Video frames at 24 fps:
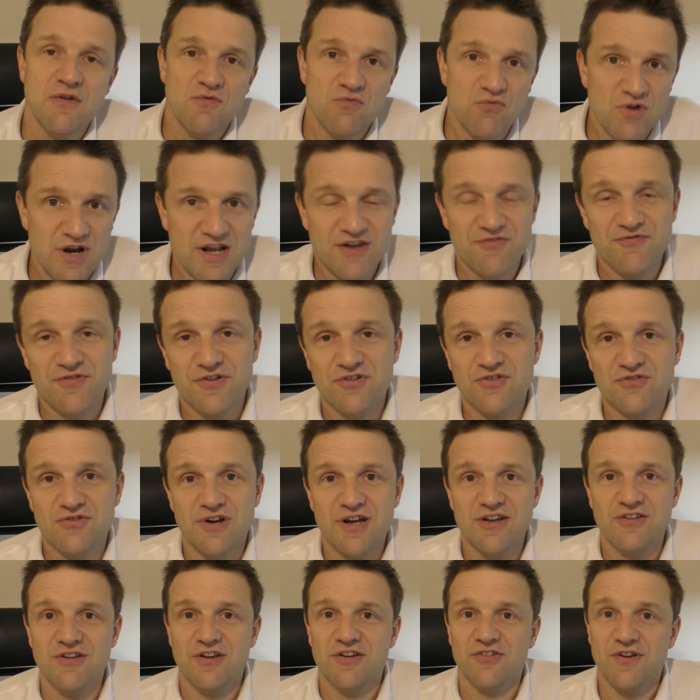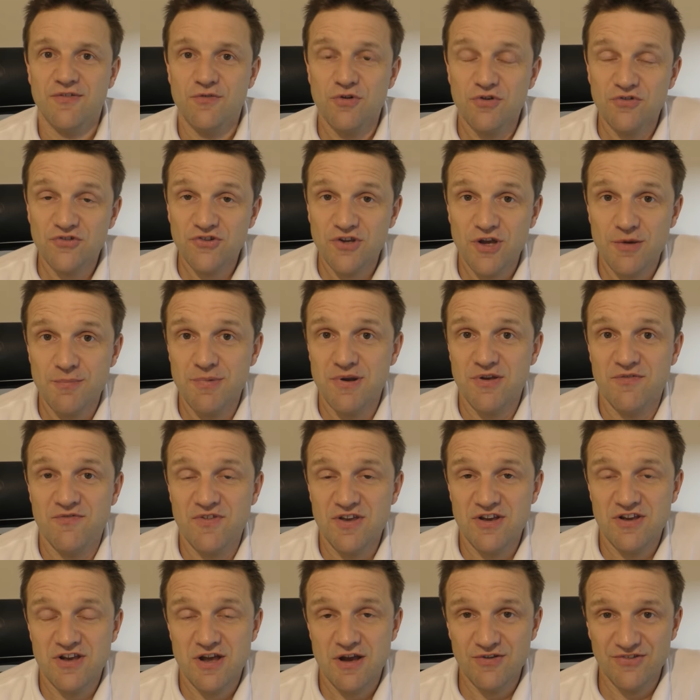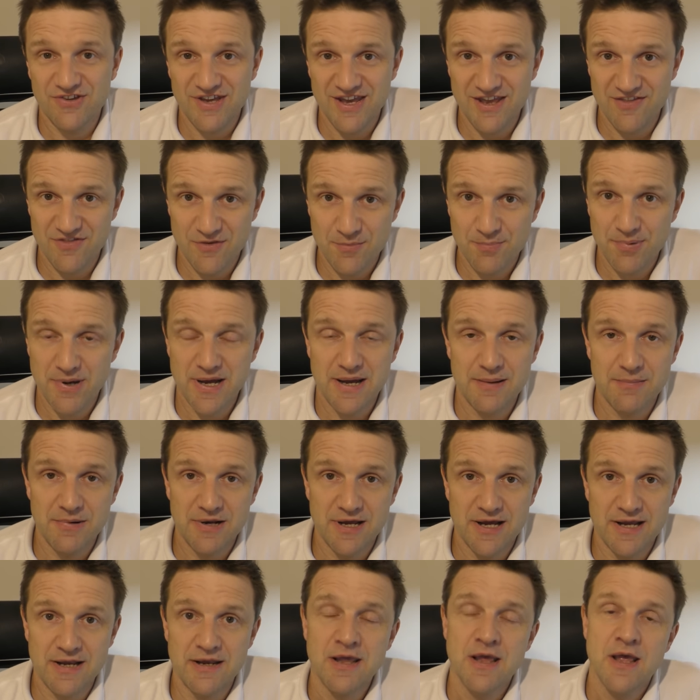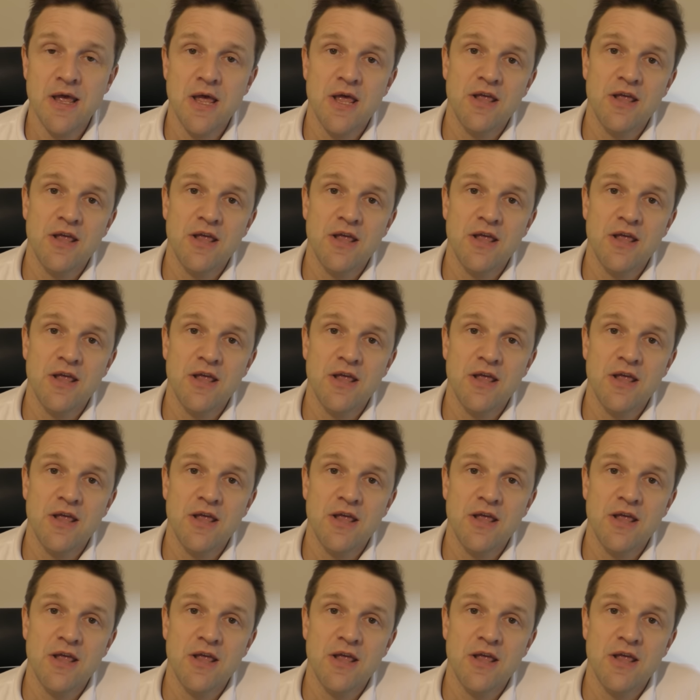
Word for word: Really frustrating because I've got so many videos in the pipeline.